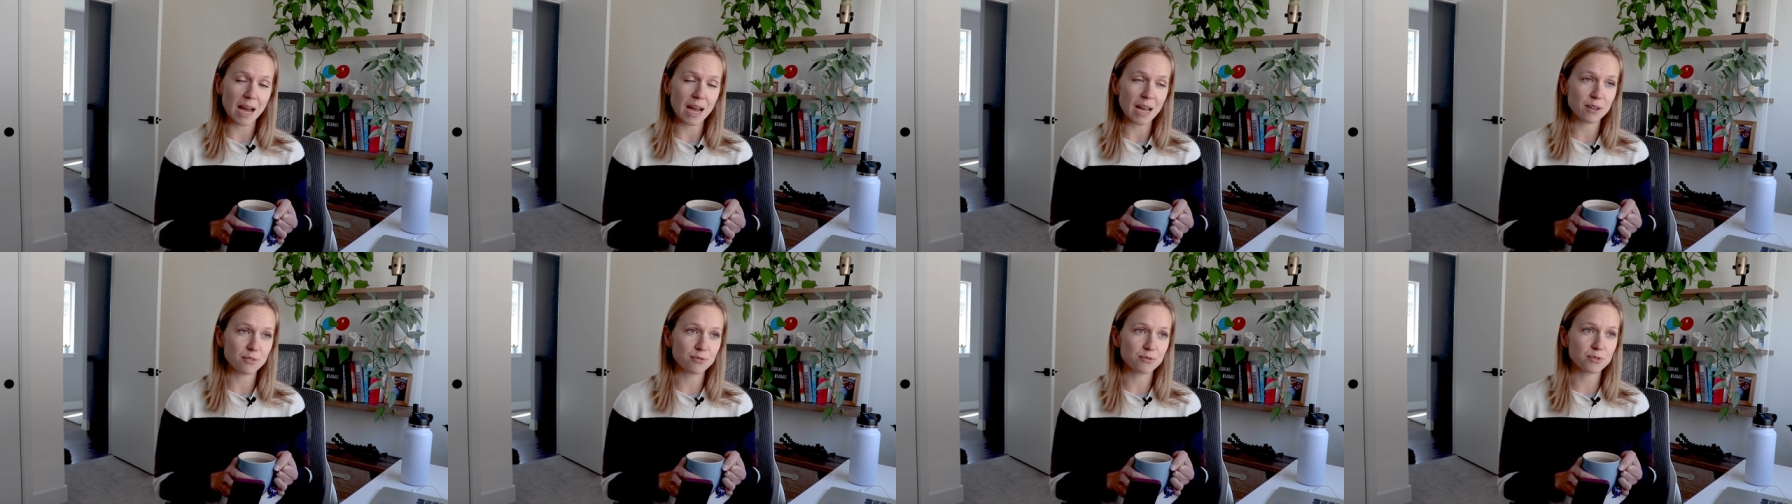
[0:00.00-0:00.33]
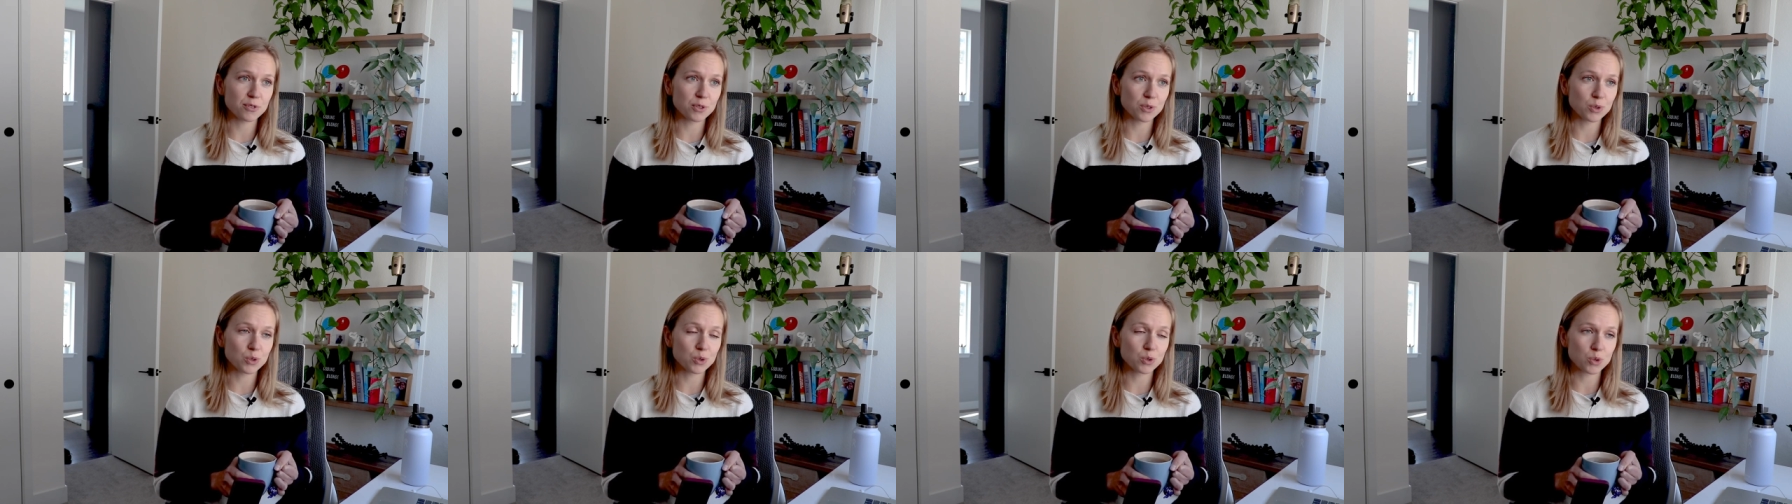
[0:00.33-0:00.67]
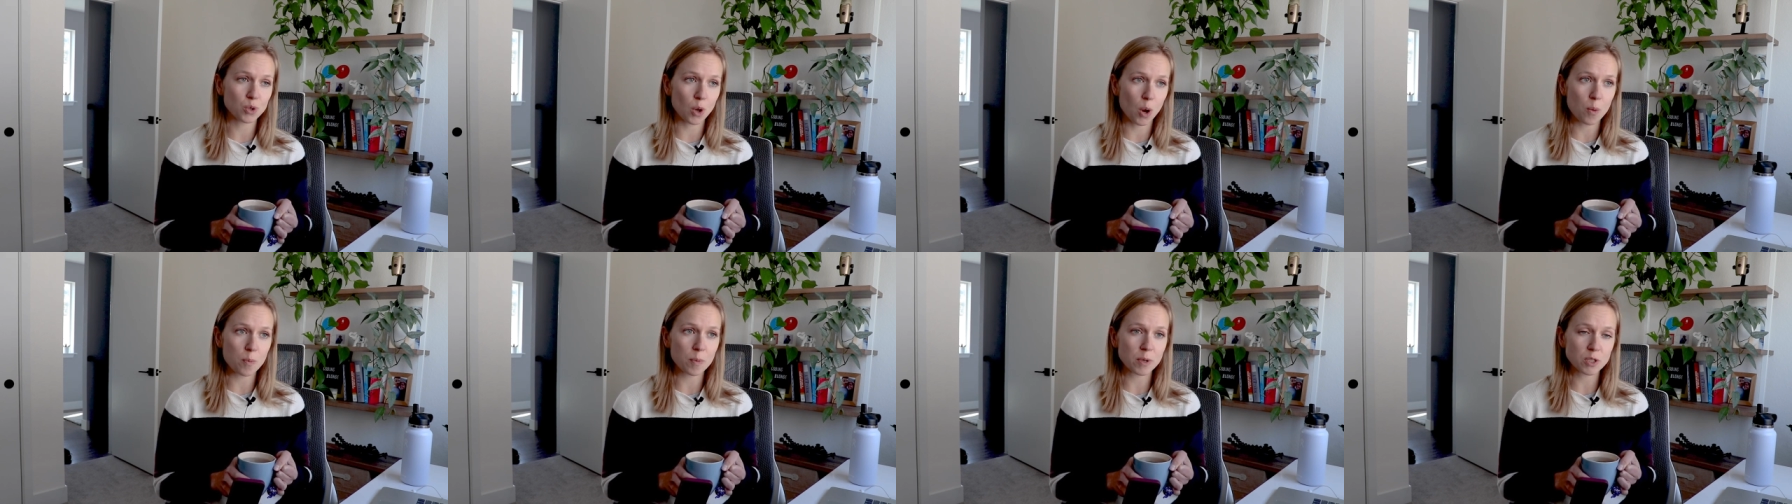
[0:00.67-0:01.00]
I feel
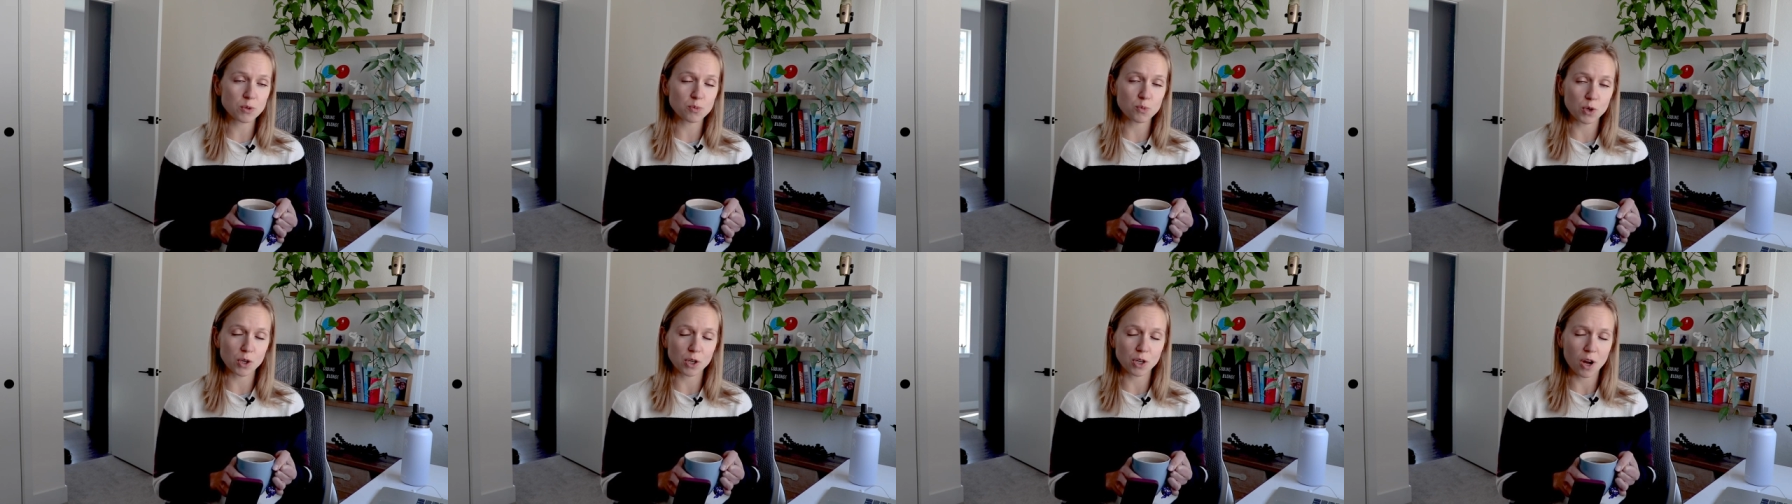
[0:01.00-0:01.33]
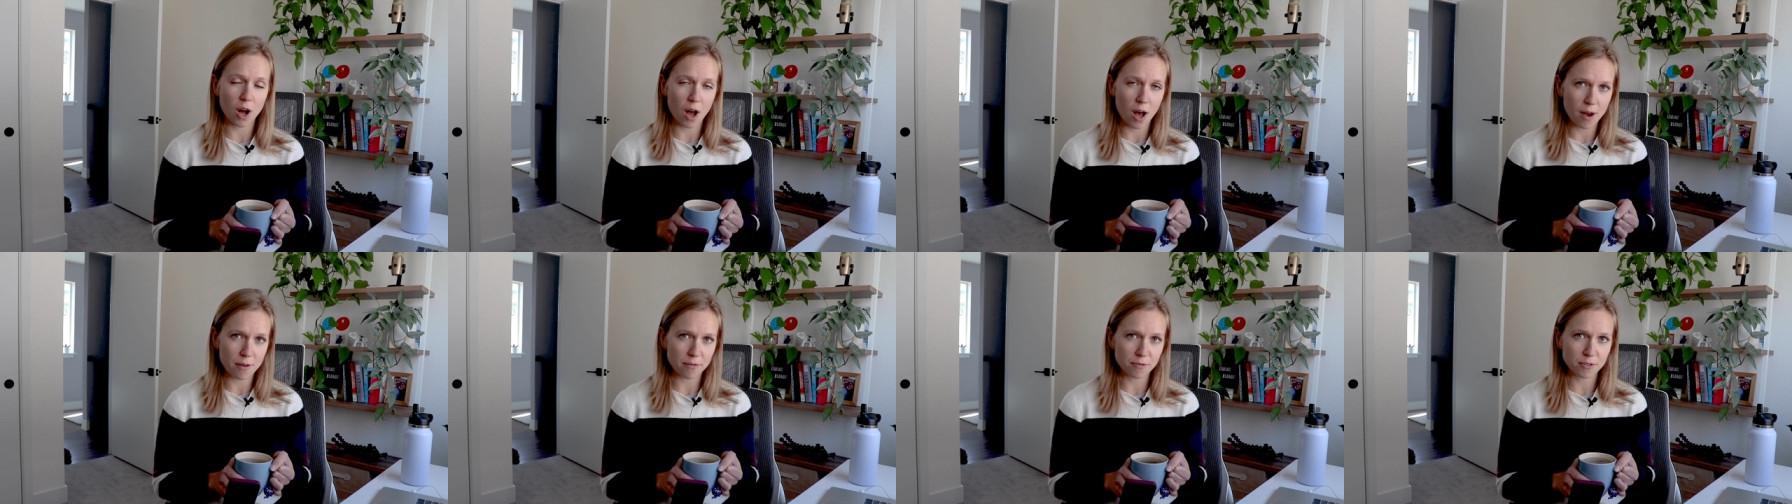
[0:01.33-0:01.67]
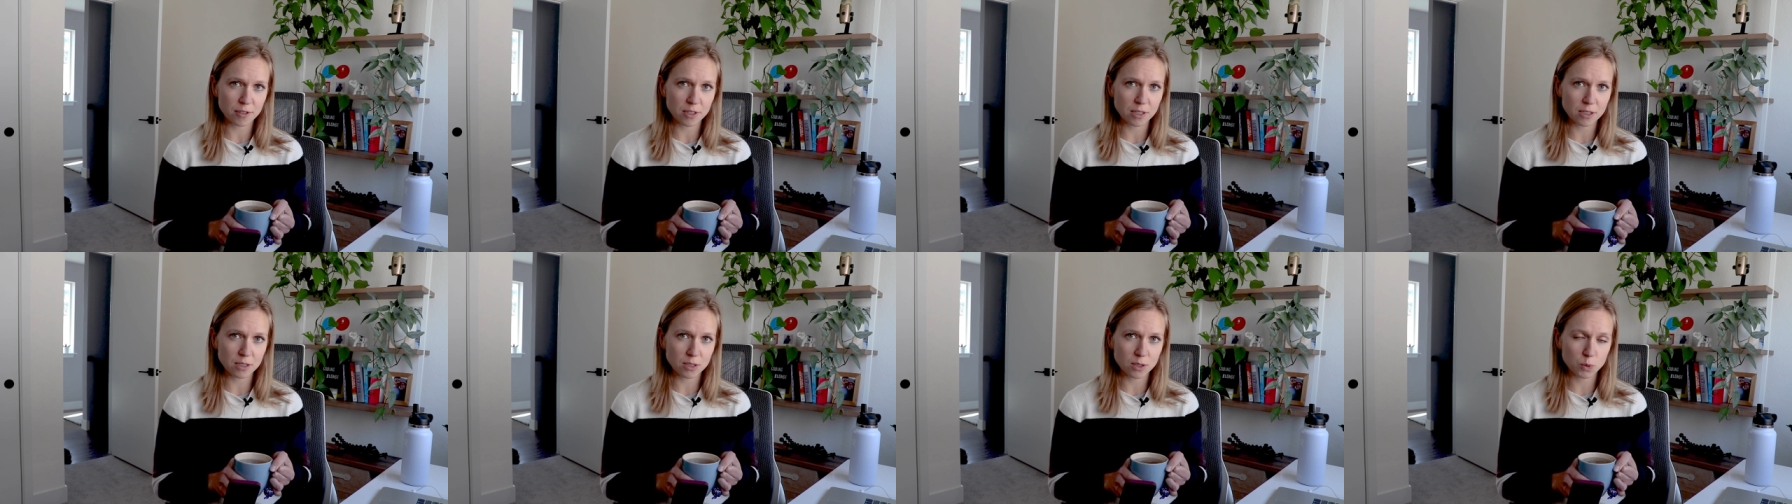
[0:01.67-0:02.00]
so much more
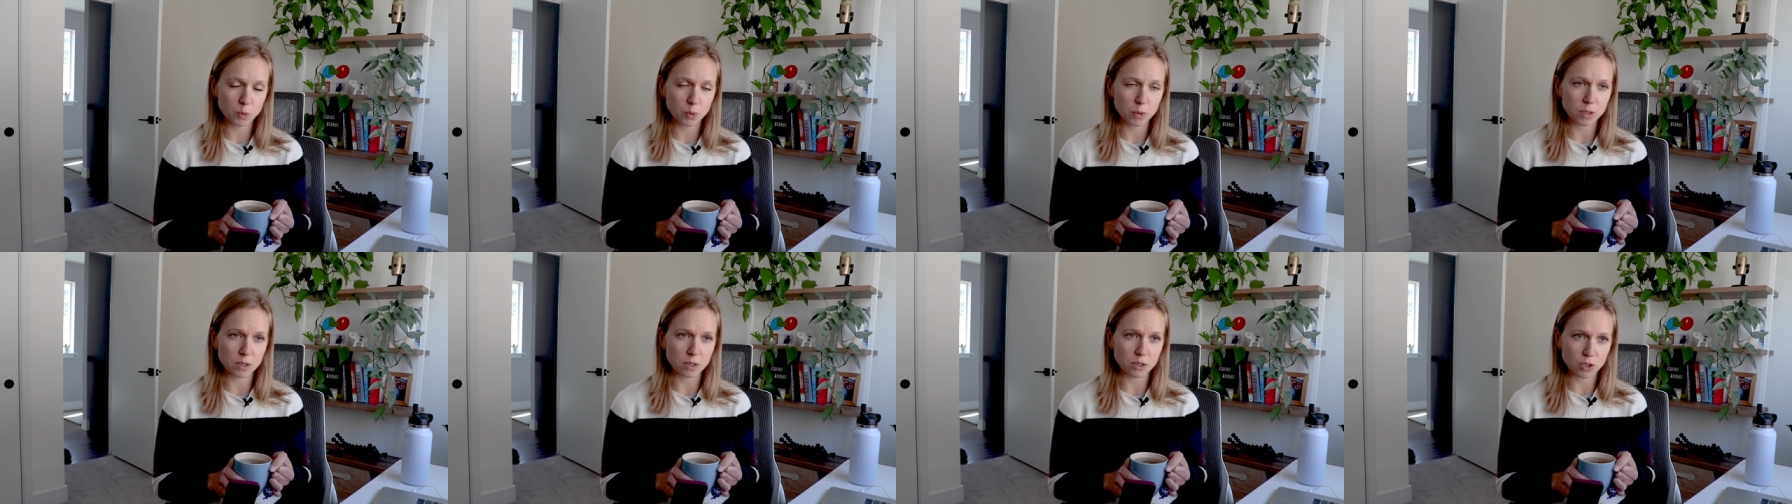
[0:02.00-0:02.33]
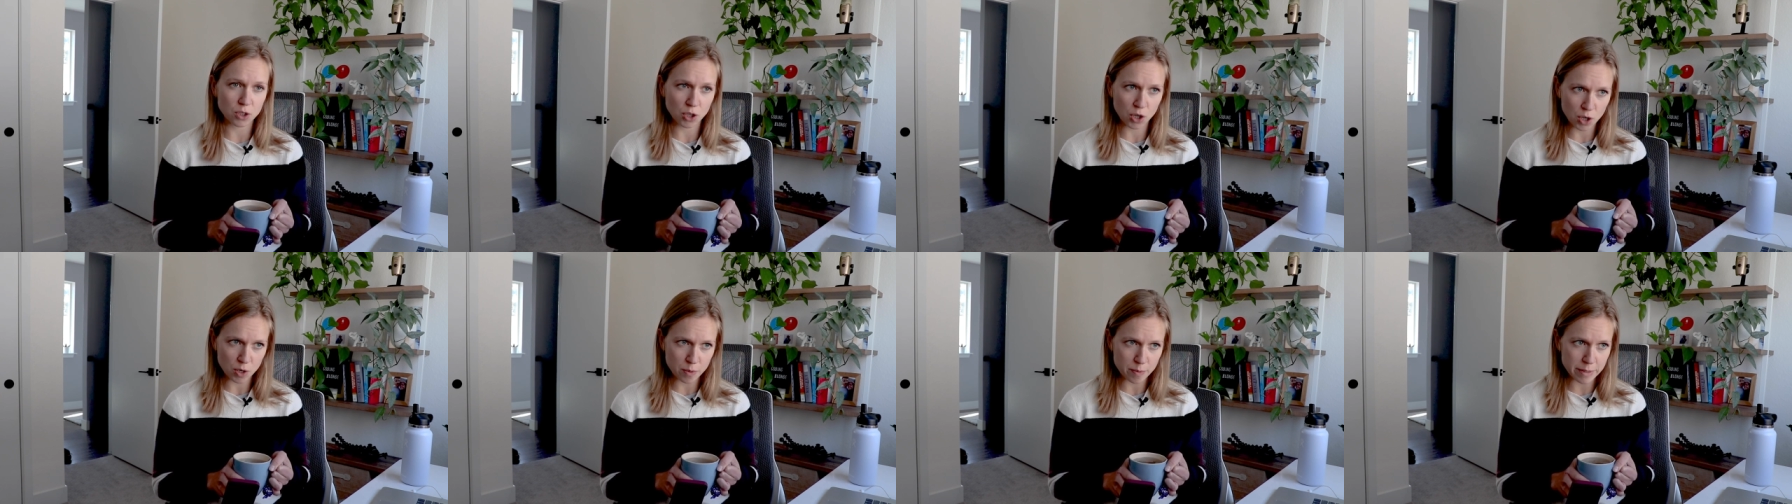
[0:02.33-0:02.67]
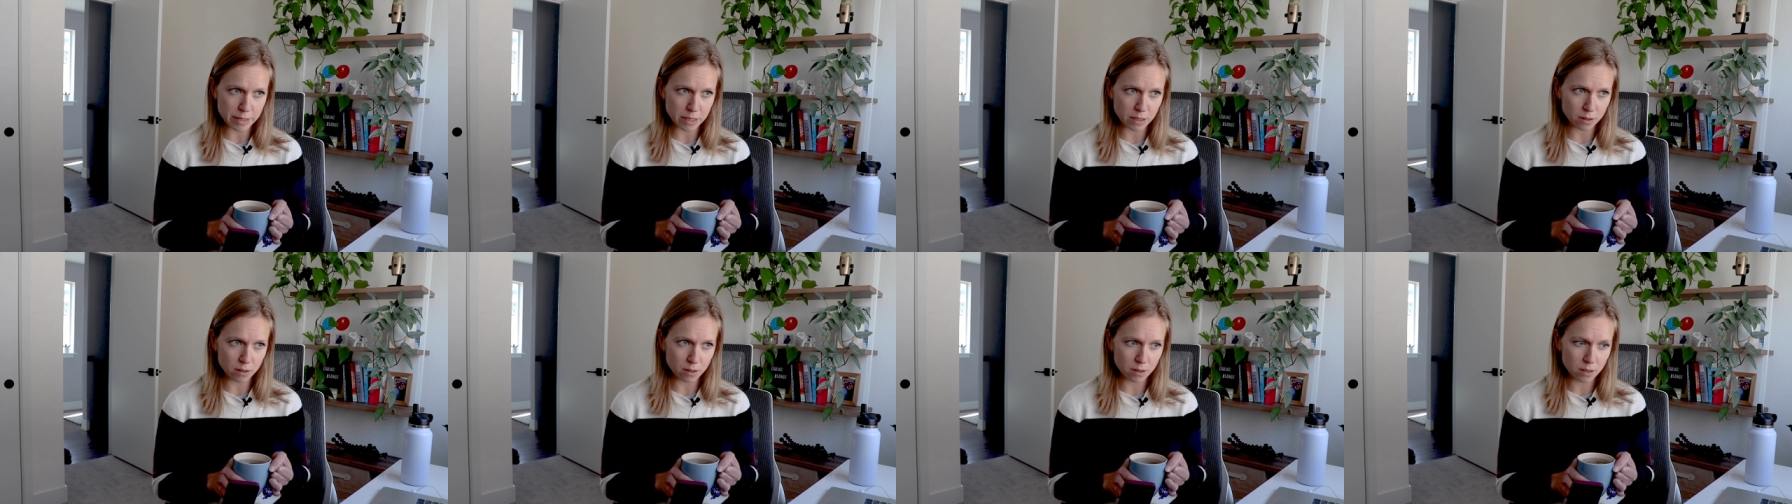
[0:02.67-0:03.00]
confident with the
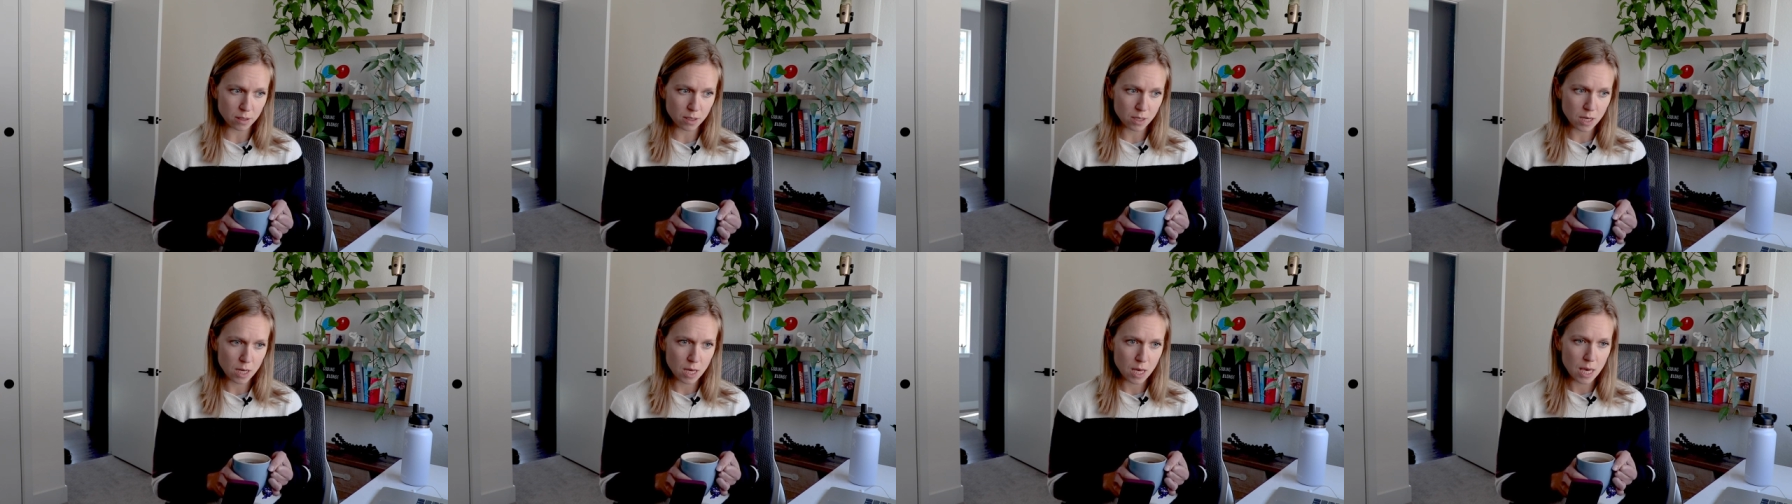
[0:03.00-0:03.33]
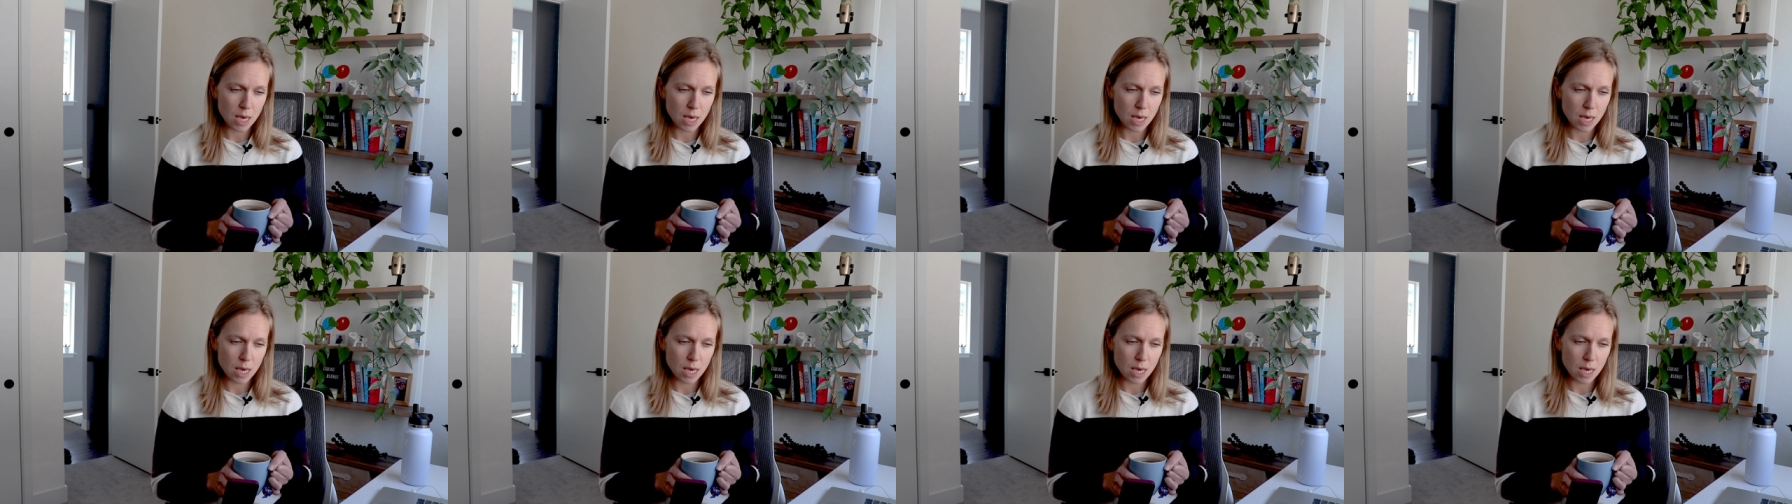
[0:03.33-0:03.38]
terminal,